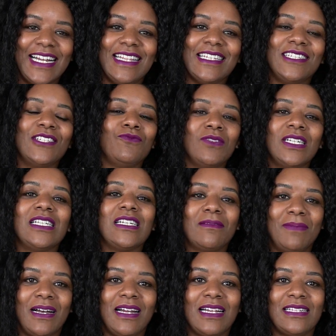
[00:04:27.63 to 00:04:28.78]
And this is really
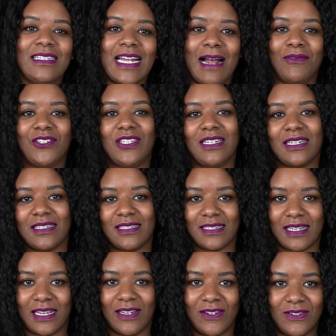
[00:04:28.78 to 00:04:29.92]
about establishing a
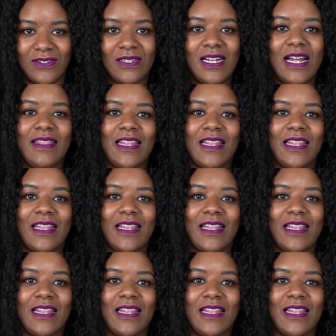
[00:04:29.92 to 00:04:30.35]
skill